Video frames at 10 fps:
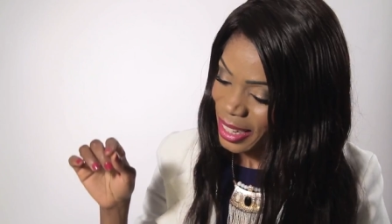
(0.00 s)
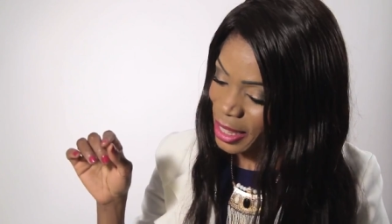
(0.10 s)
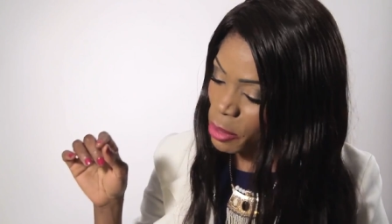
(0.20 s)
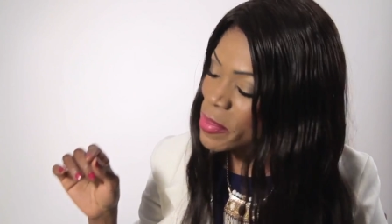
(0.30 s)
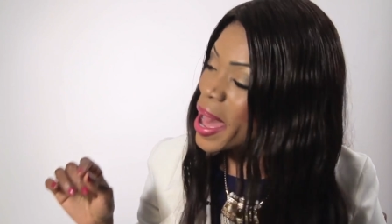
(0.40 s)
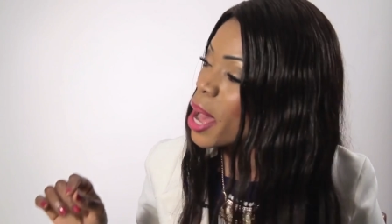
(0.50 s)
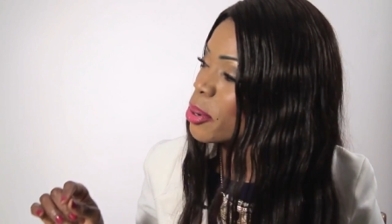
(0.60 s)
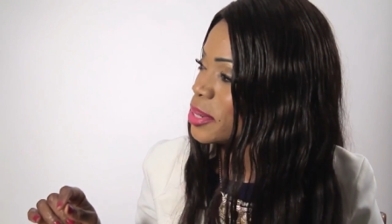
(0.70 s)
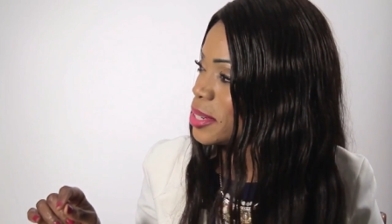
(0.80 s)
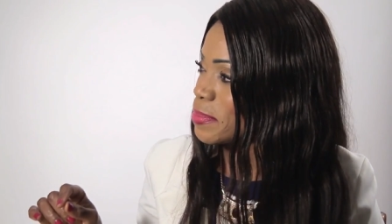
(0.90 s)
They
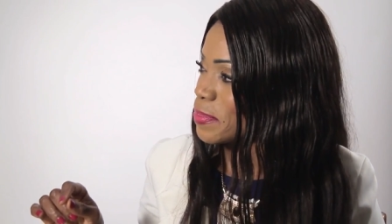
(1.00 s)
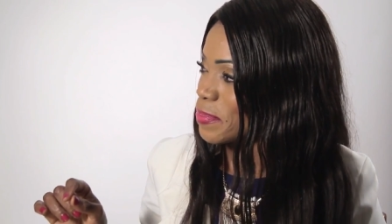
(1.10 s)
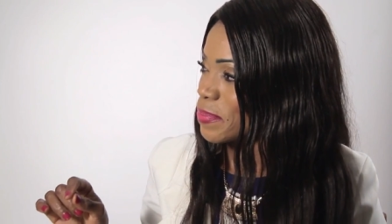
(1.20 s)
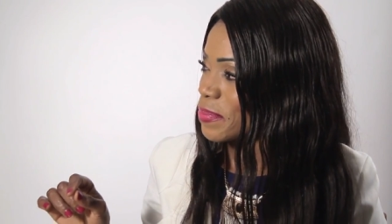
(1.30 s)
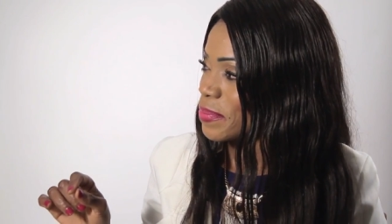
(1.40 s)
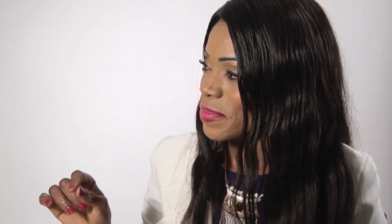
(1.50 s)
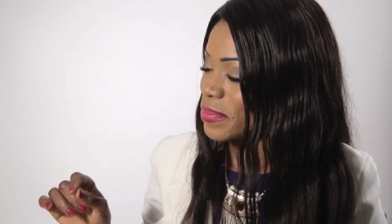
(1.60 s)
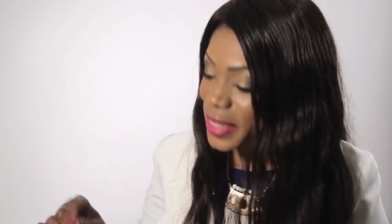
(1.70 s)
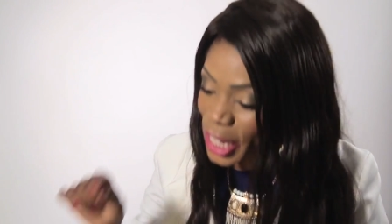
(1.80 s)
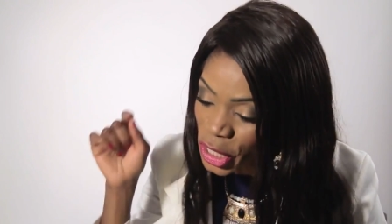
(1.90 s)
bowed.
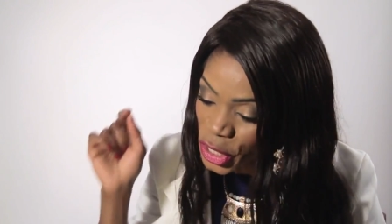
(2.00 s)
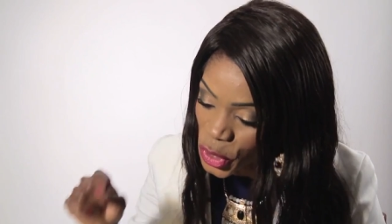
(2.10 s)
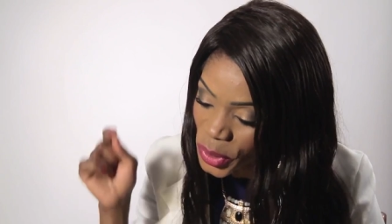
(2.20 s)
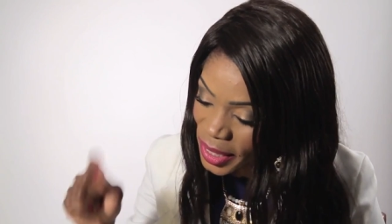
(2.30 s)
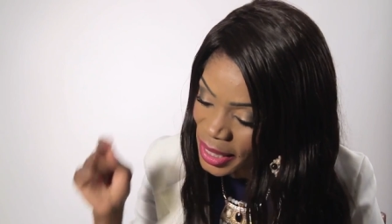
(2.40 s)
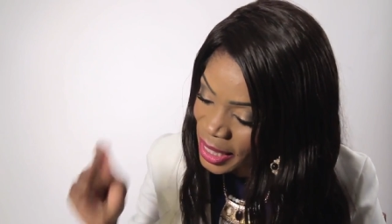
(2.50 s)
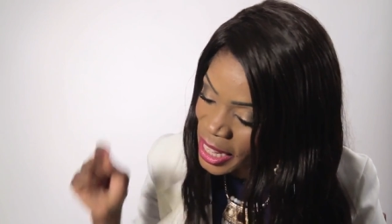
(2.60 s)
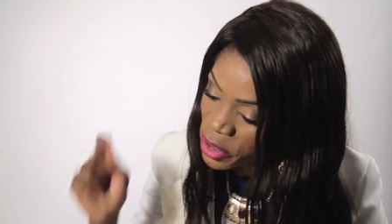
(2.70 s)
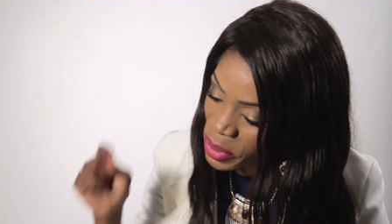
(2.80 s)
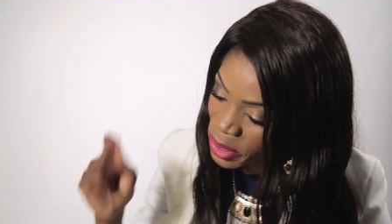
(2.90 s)
They knew that the
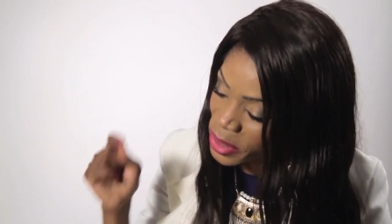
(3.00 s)
king was